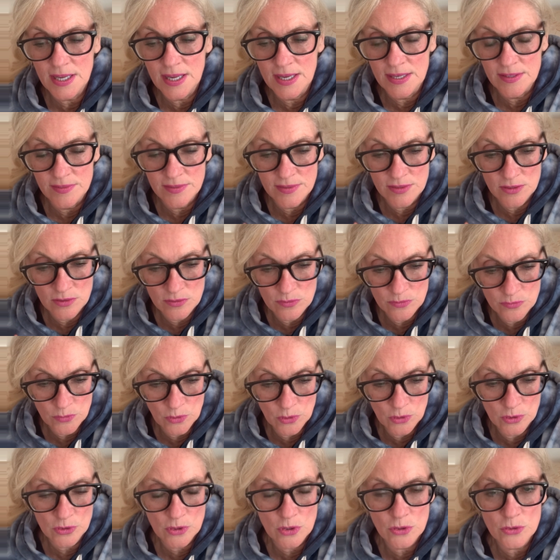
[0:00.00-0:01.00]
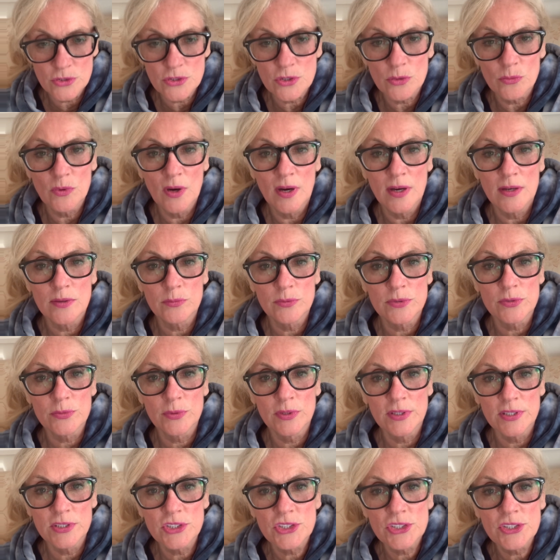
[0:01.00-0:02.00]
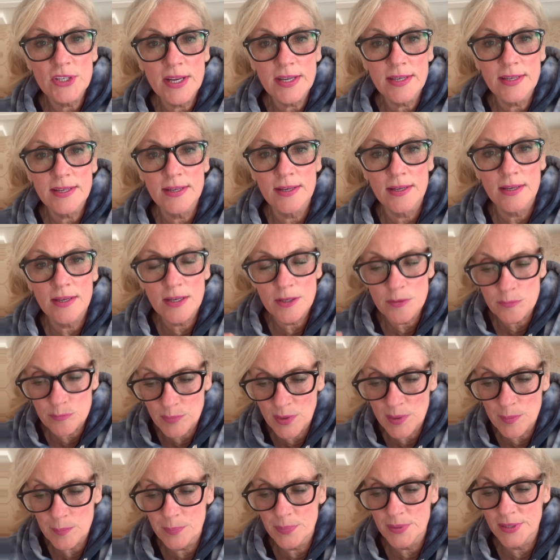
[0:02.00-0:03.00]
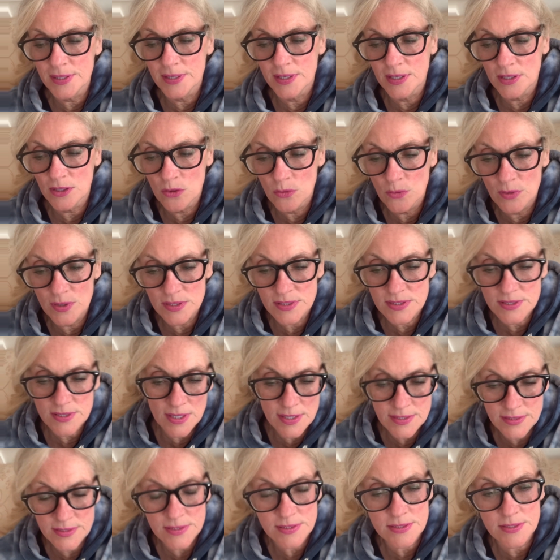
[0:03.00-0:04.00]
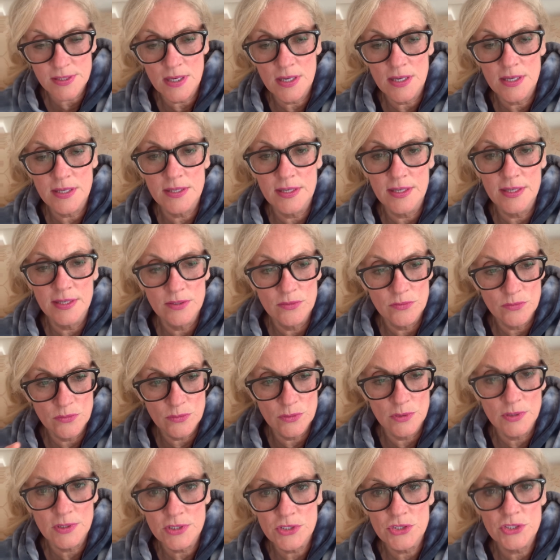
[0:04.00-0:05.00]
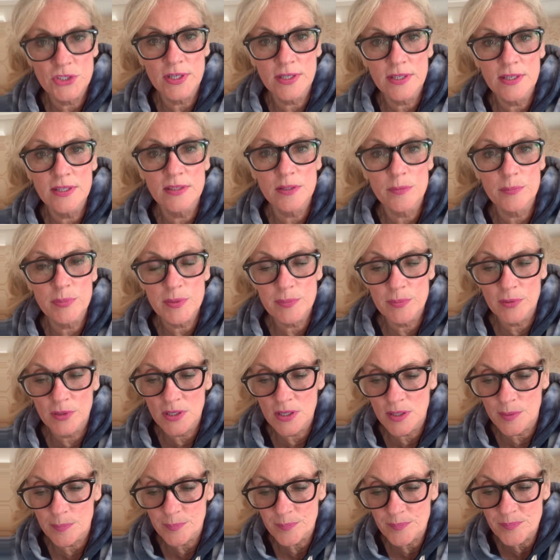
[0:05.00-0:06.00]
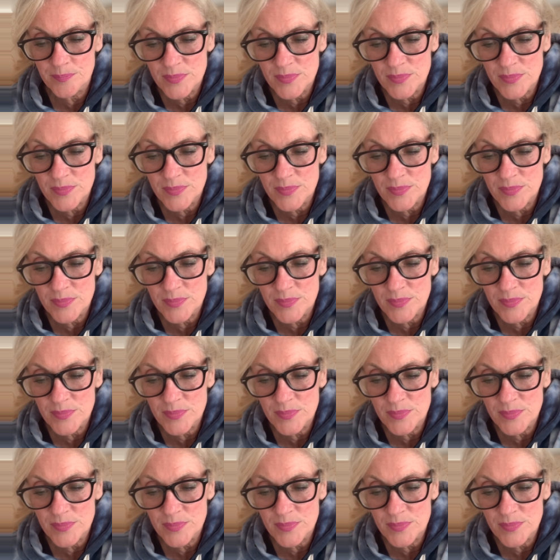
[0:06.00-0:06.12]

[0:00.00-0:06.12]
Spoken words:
and the roller coaster ride was really shaking and bumping and going side to side and really shaking the people up.